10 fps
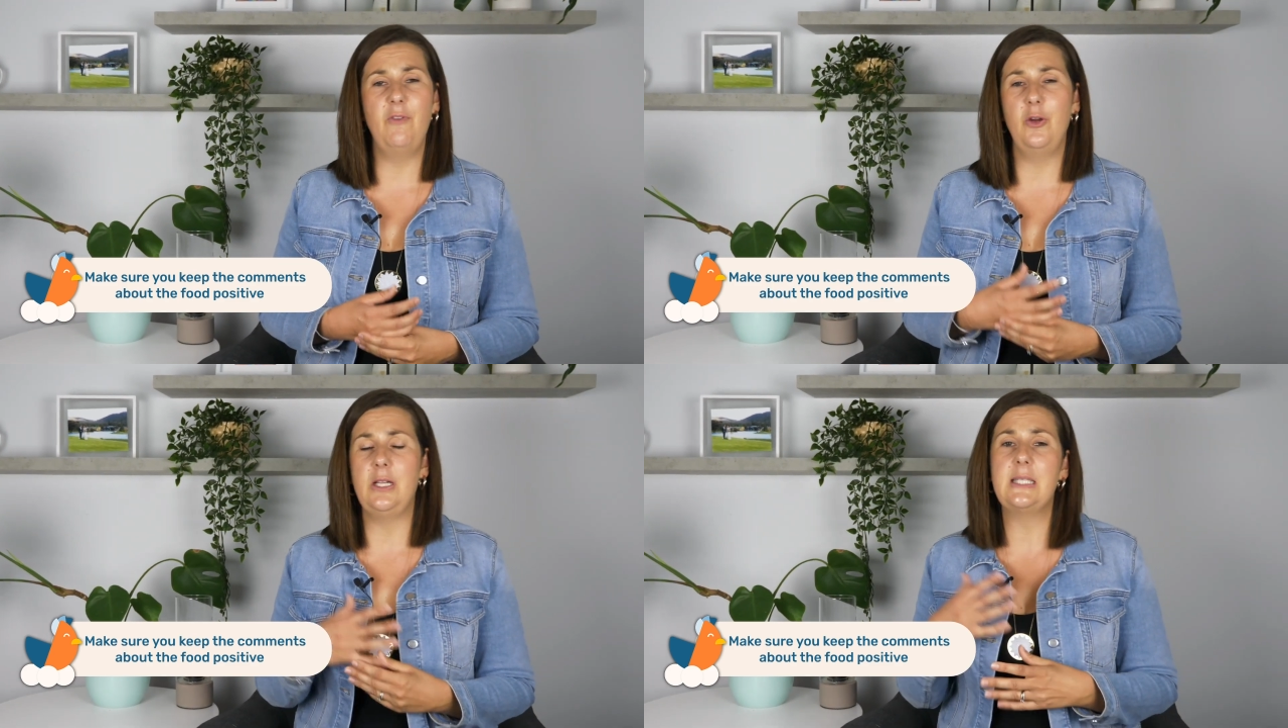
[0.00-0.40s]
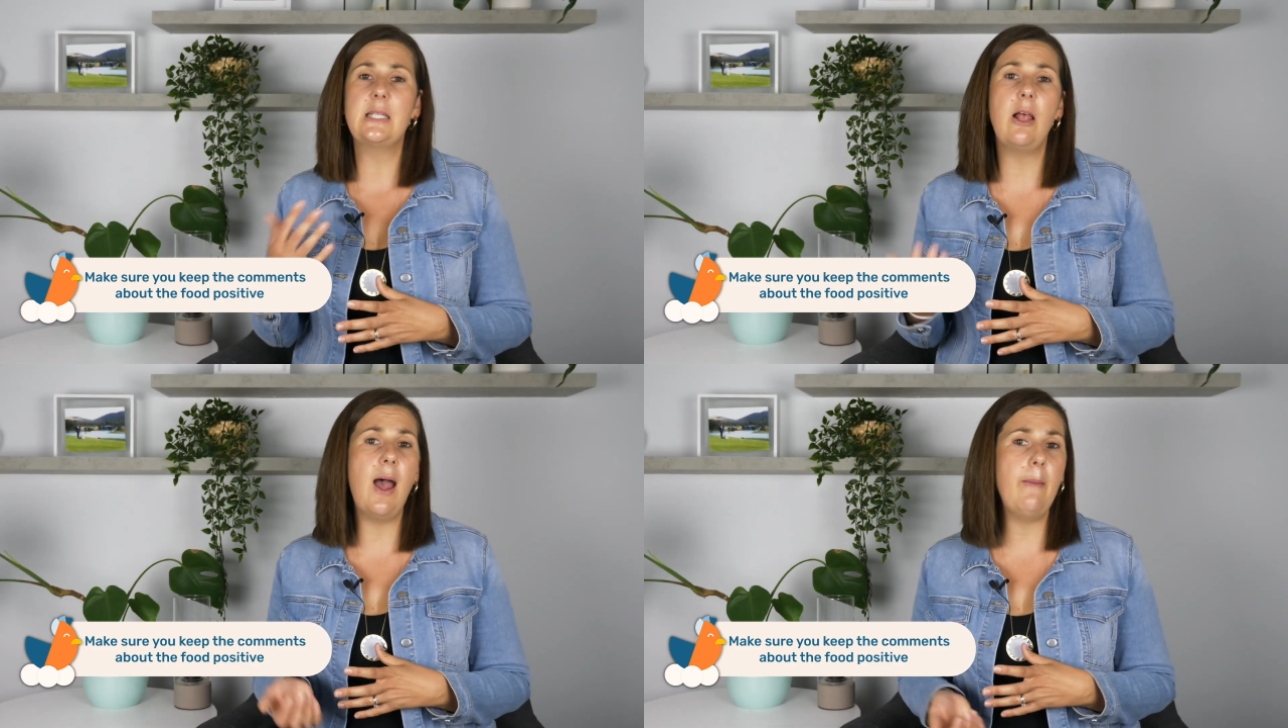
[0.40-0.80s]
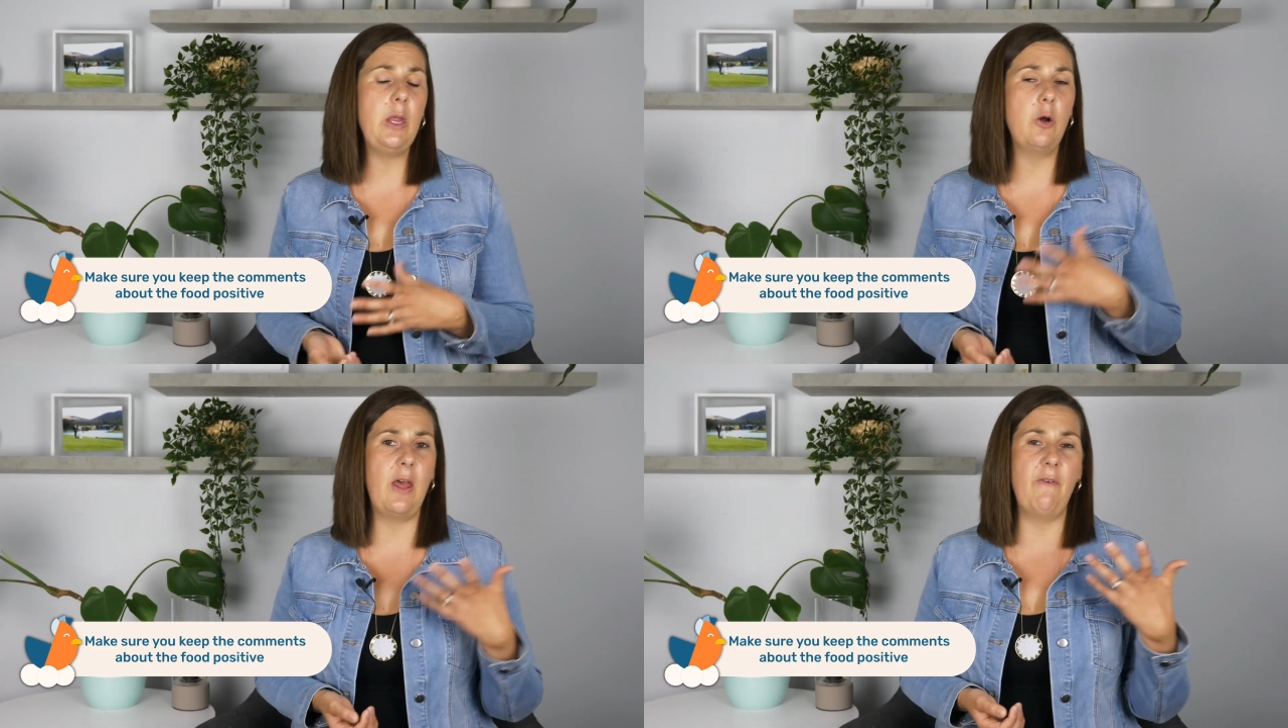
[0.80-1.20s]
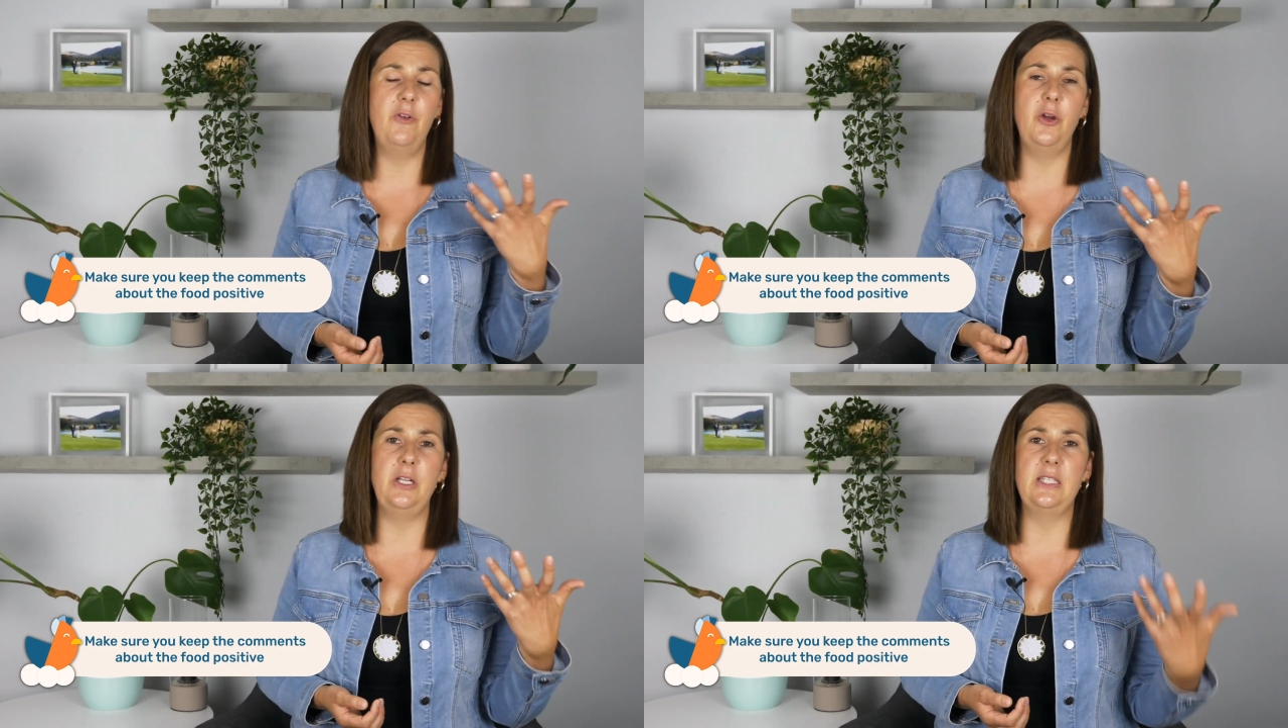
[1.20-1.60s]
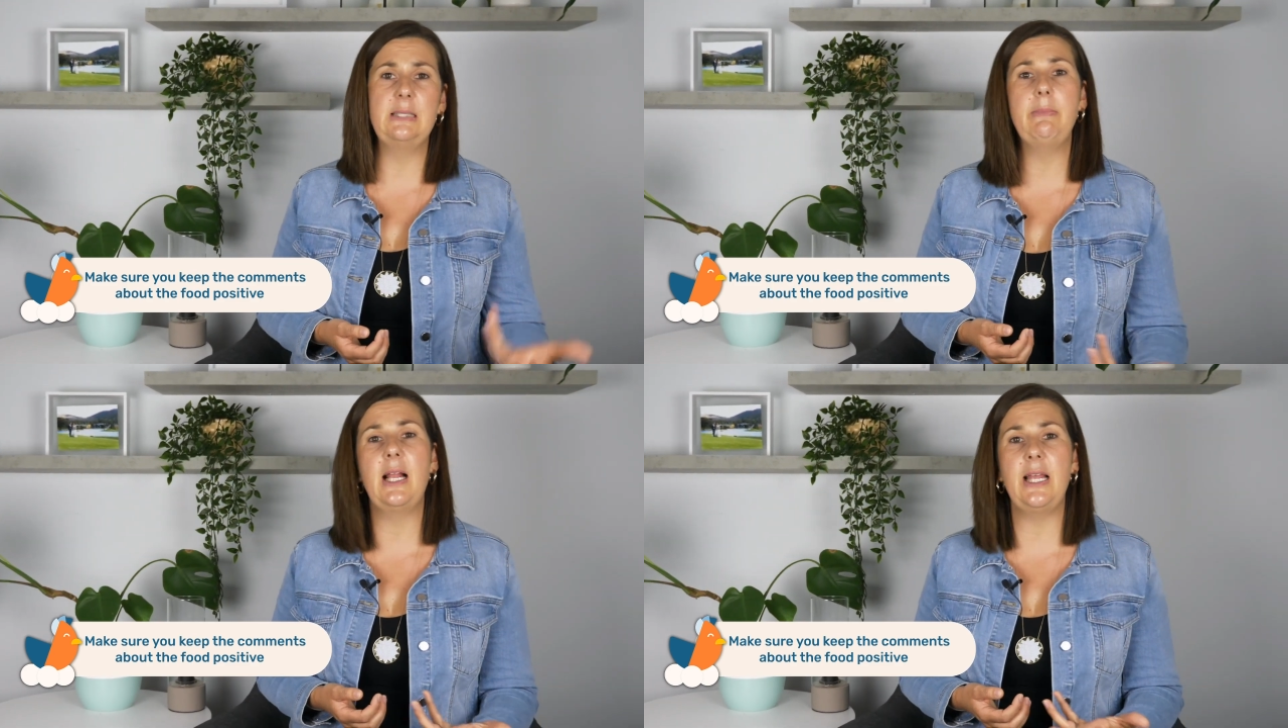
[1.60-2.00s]
food is slimy or that food is
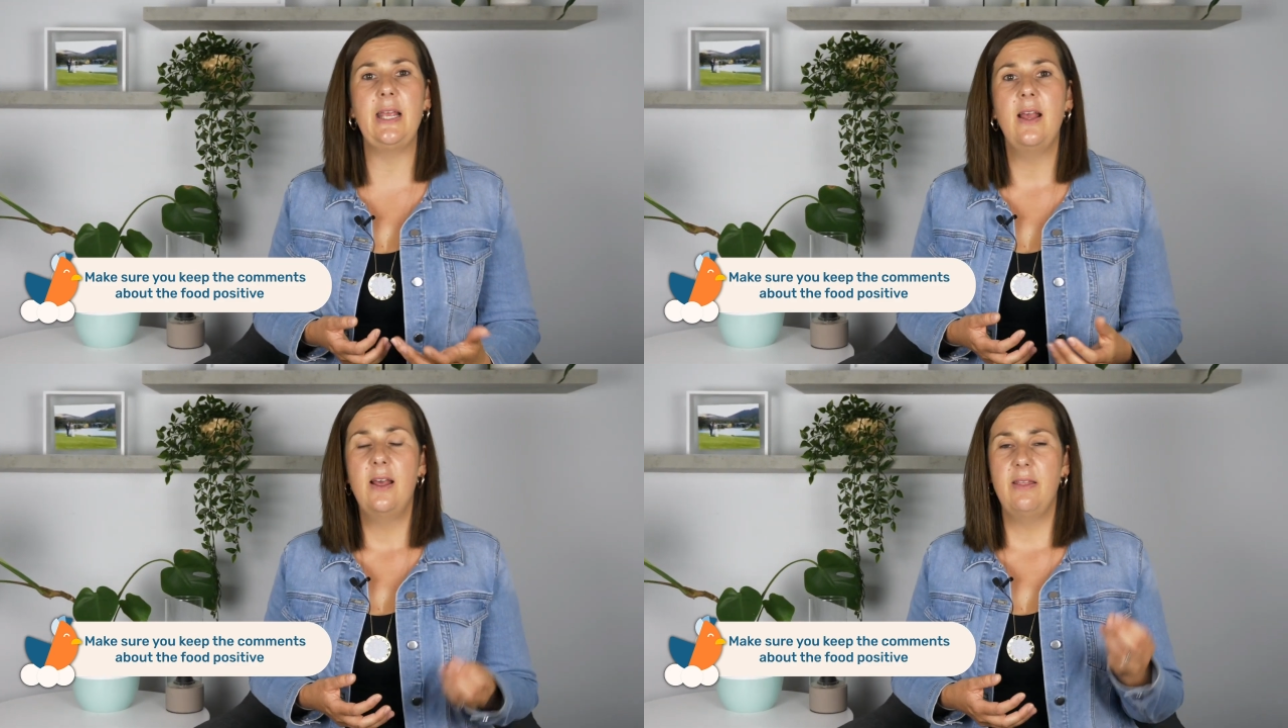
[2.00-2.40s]
smelly,